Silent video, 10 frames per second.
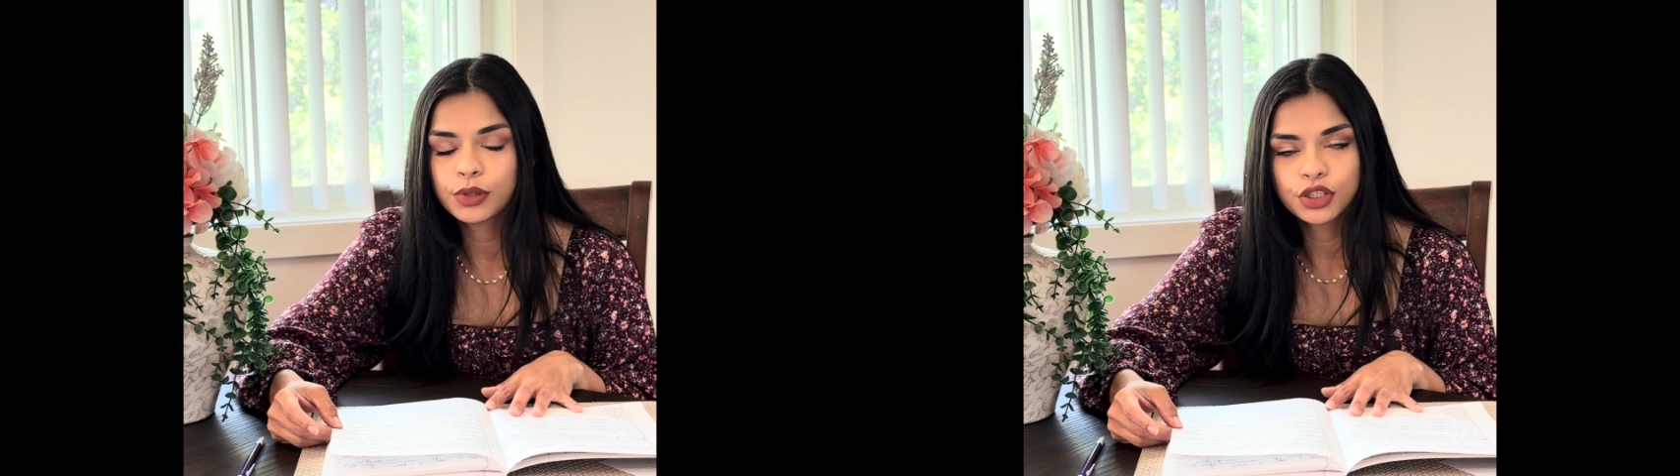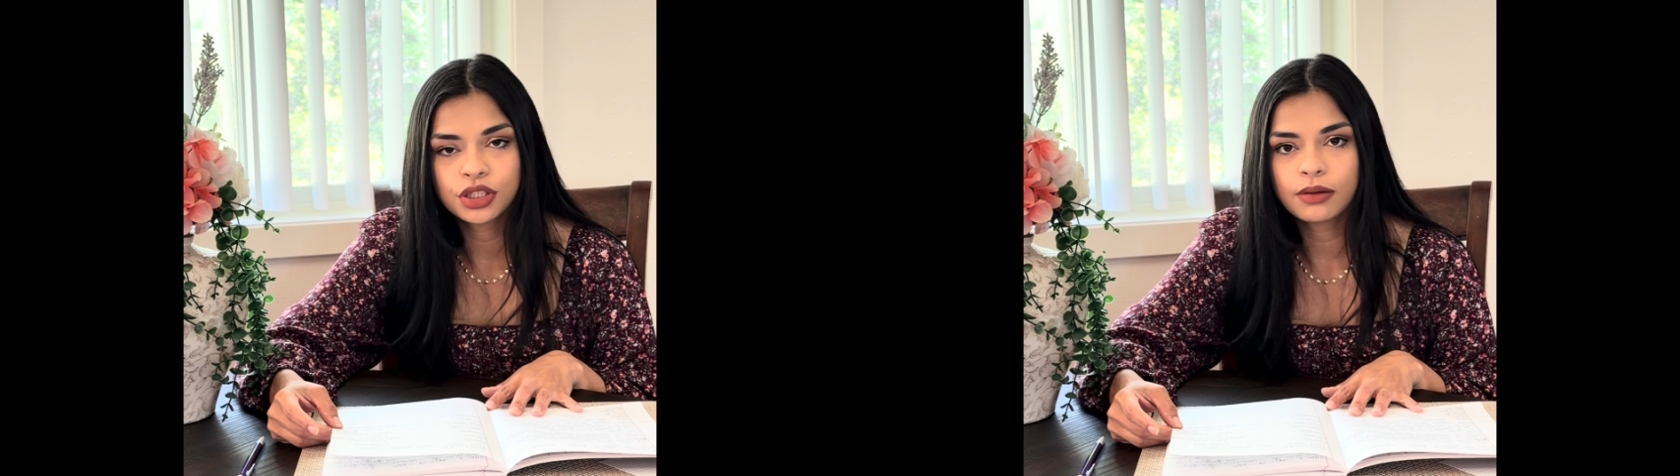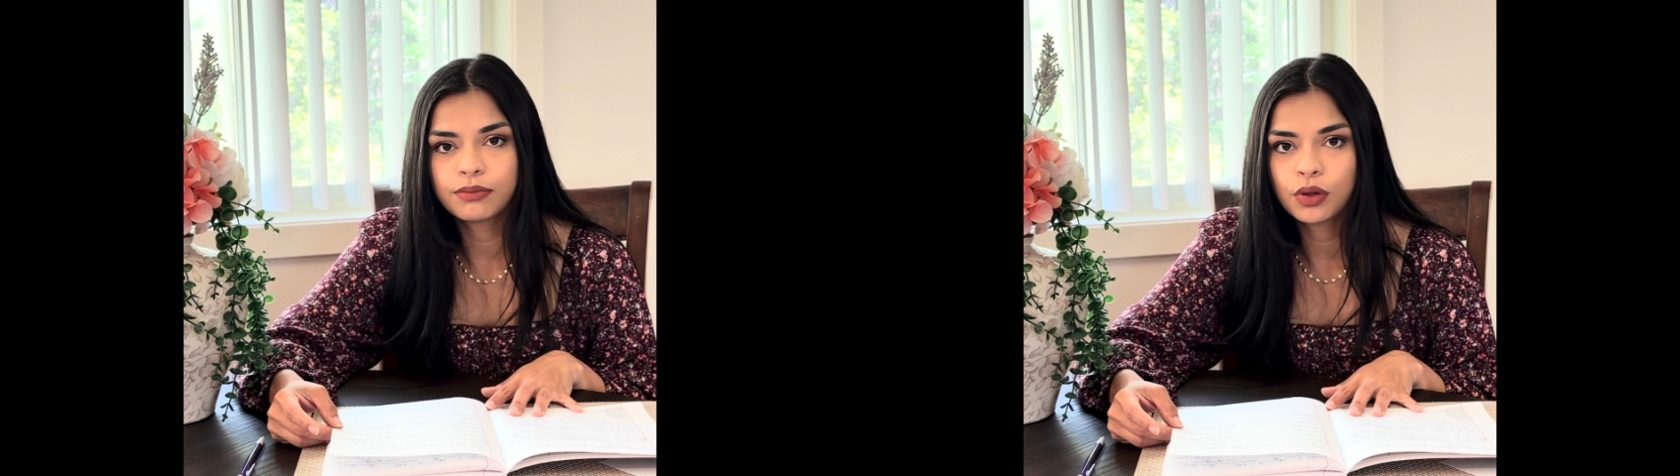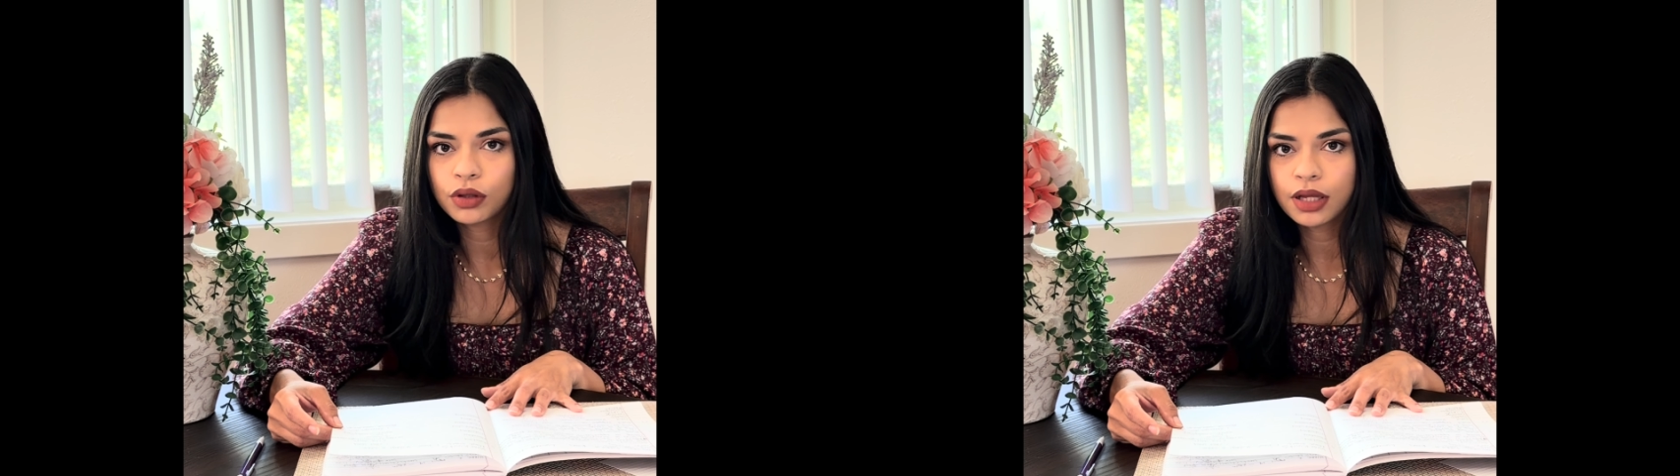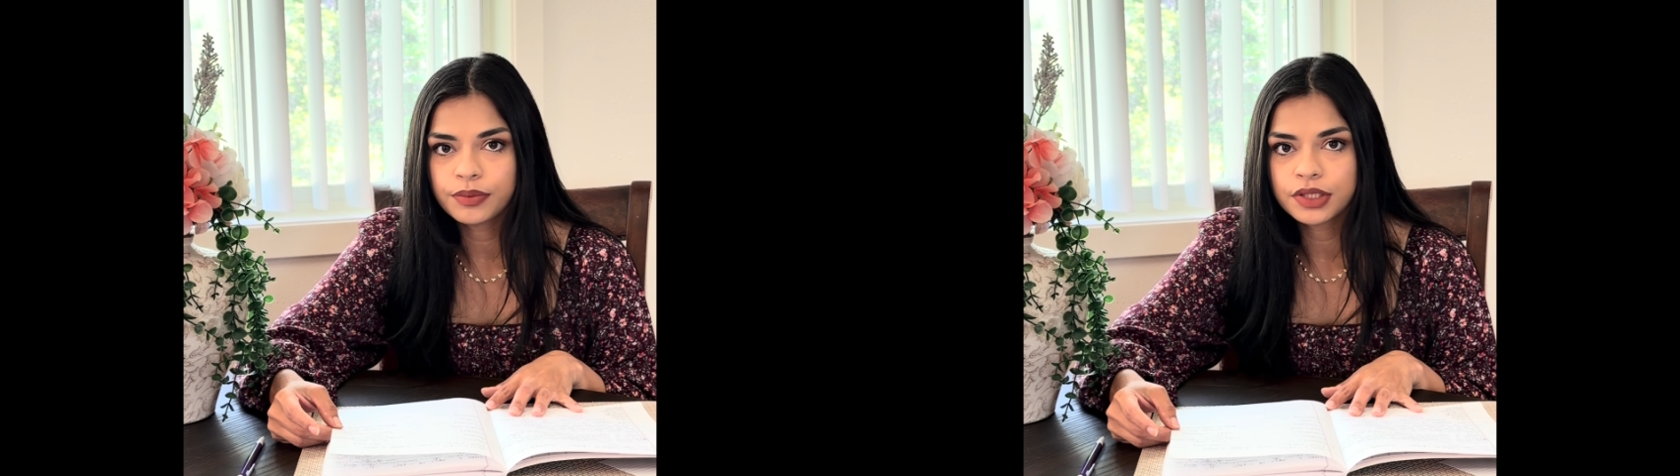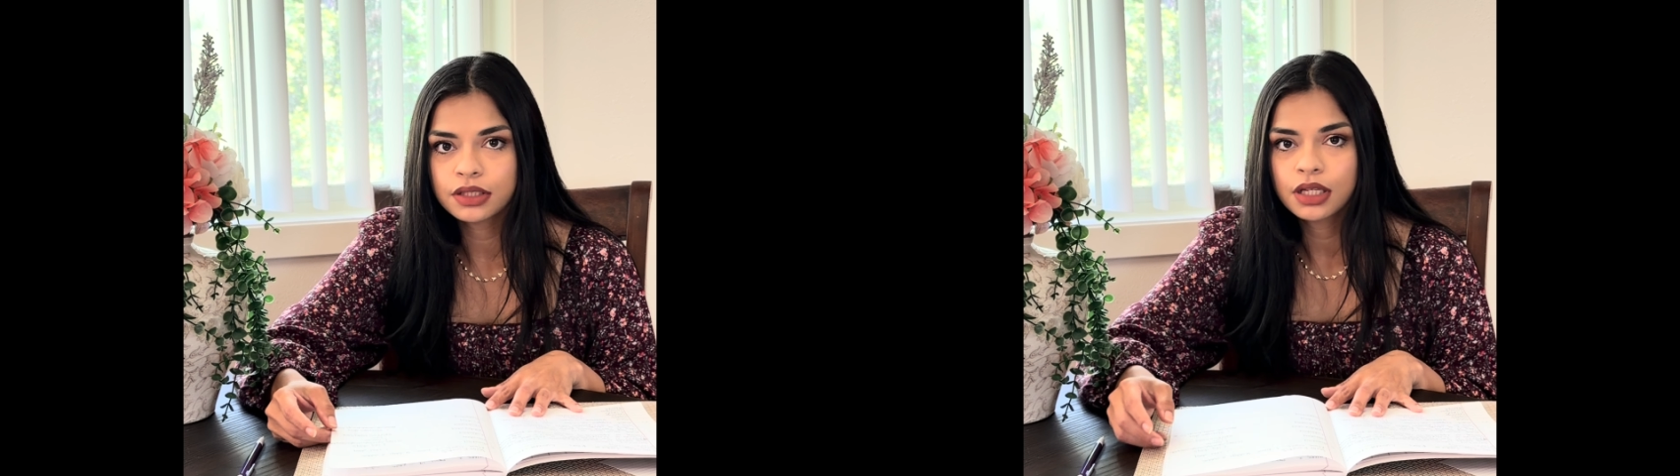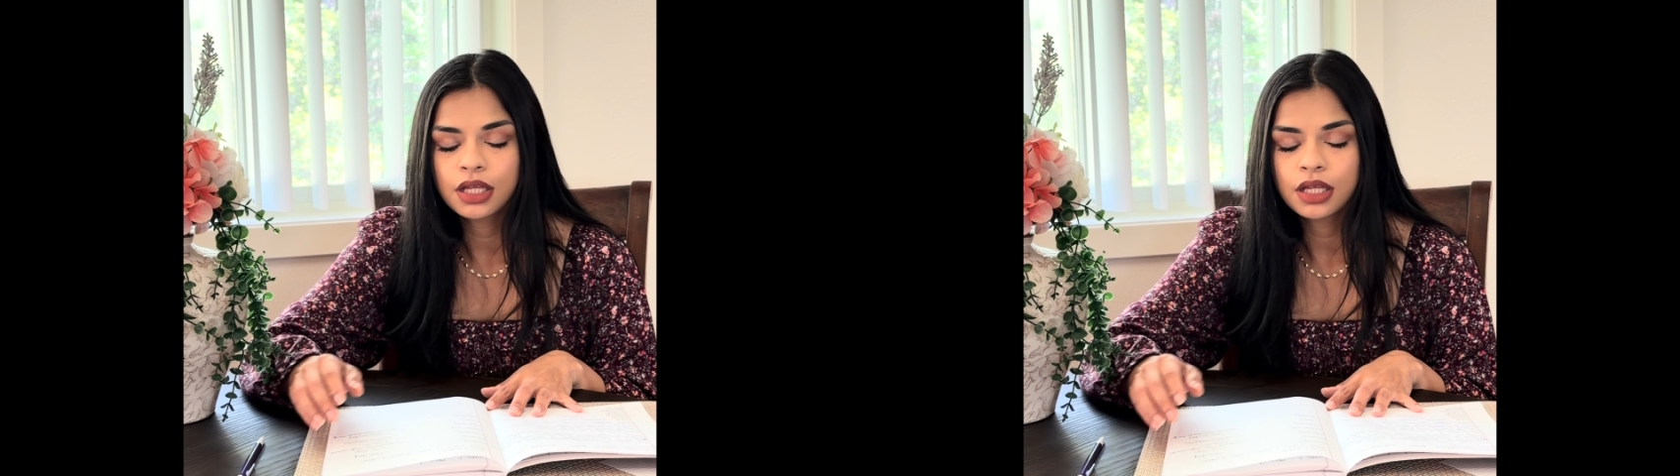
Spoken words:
push-up, pull-ups,